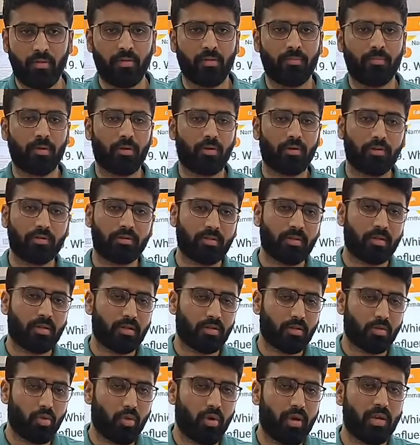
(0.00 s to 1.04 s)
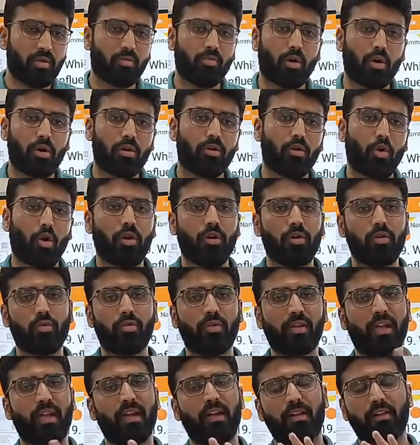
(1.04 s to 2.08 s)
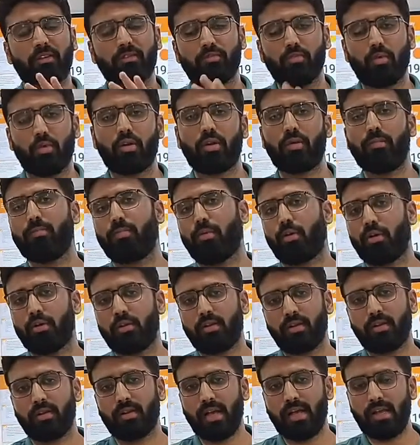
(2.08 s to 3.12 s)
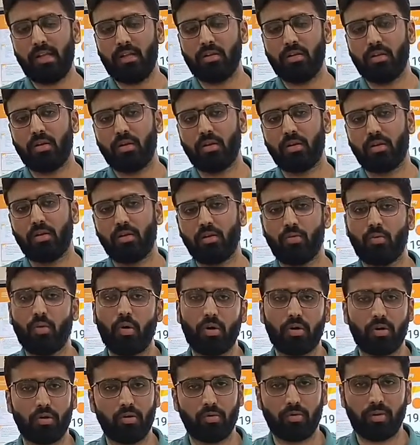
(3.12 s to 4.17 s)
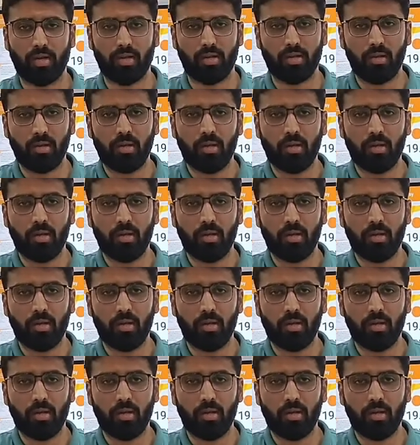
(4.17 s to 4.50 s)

Because knowing what not to read is more important than what to read.